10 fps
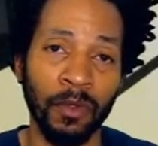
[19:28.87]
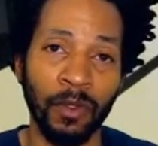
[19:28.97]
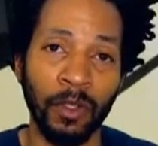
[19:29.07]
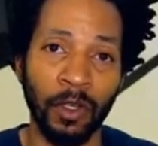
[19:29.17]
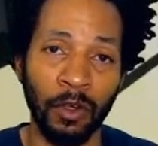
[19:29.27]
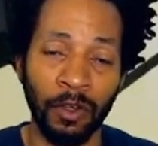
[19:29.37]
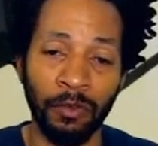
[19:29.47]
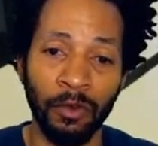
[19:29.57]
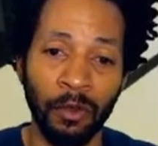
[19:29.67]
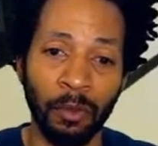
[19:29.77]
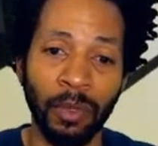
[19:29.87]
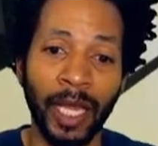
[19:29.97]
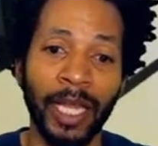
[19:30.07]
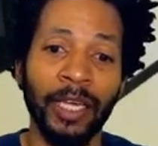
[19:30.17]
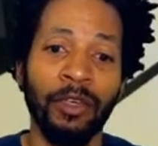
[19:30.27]
you know, if you
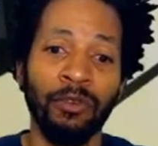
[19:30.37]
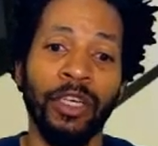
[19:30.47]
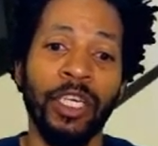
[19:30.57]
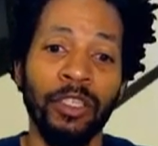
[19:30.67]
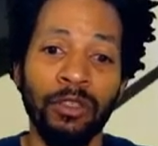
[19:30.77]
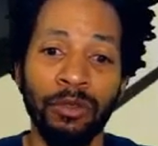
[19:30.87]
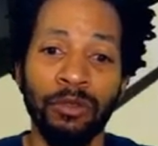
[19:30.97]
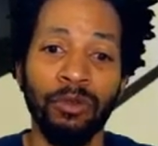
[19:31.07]
applied green to